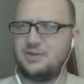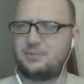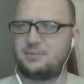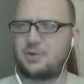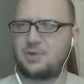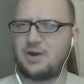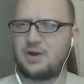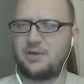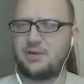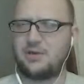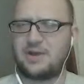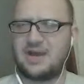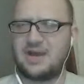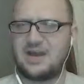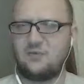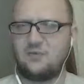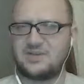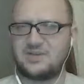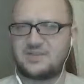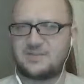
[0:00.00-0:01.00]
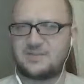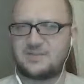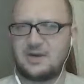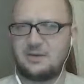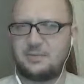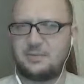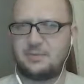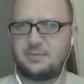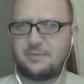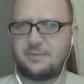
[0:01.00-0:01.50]
probably only have one spell
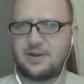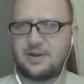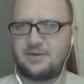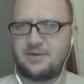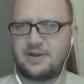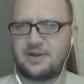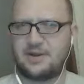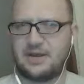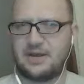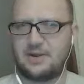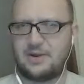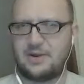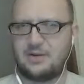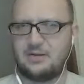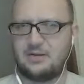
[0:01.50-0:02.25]
prepared right now, right?